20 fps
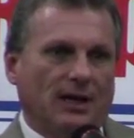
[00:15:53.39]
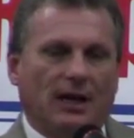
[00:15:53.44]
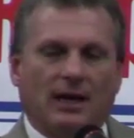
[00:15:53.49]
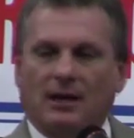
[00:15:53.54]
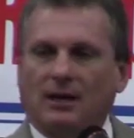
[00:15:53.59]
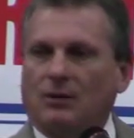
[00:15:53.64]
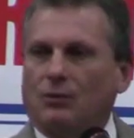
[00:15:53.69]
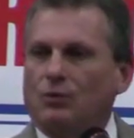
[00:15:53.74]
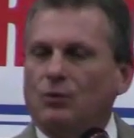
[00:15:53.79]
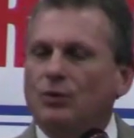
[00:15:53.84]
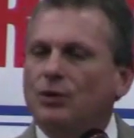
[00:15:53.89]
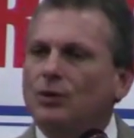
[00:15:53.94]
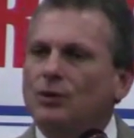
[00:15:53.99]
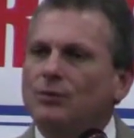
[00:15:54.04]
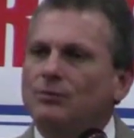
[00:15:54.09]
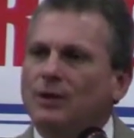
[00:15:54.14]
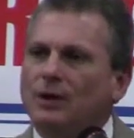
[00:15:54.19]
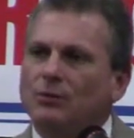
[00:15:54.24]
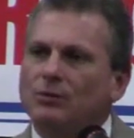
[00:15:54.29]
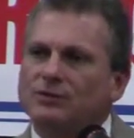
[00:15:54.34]
in a room
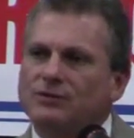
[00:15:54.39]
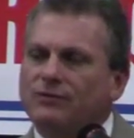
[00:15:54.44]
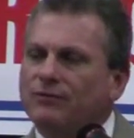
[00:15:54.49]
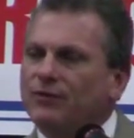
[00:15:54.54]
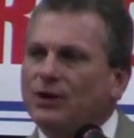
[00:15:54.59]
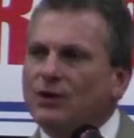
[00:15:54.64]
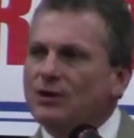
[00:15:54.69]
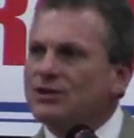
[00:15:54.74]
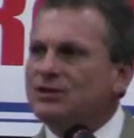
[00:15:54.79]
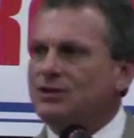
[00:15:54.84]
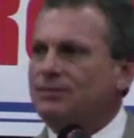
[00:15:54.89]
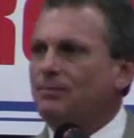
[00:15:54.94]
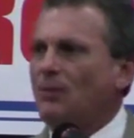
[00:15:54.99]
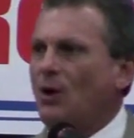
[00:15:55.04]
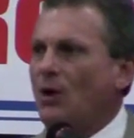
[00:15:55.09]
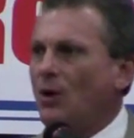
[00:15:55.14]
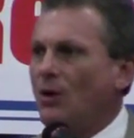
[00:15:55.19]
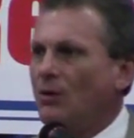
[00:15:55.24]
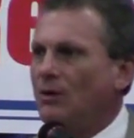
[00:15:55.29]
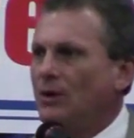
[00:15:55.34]
that was very
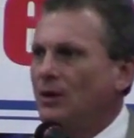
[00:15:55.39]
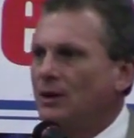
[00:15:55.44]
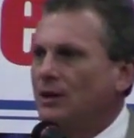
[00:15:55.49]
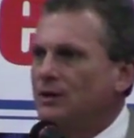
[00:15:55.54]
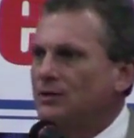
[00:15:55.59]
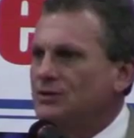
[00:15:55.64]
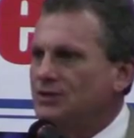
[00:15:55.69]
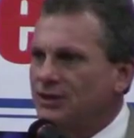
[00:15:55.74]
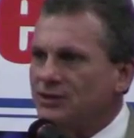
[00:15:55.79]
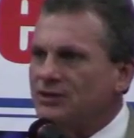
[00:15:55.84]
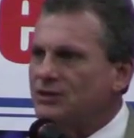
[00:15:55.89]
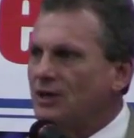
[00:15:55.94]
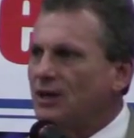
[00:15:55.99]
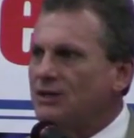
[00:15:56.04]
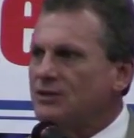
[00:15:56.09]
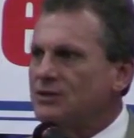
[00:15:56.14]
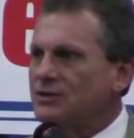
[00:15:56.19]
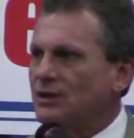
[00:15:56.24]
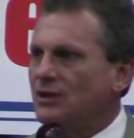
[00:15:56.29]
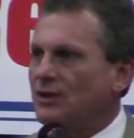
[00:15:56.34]
small, just
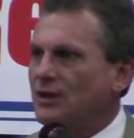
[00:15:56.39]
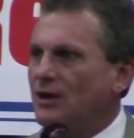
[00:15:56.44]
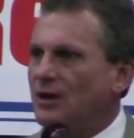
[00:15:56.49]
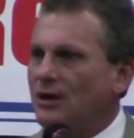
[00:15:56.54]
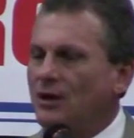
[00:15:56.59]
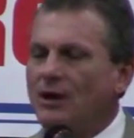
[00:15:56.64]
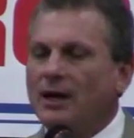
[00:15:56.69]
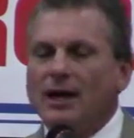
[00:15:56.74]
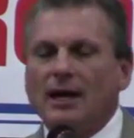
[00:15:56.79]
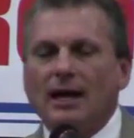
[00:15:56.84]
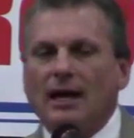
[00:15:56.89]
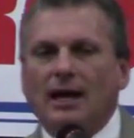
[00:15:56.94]
us in there.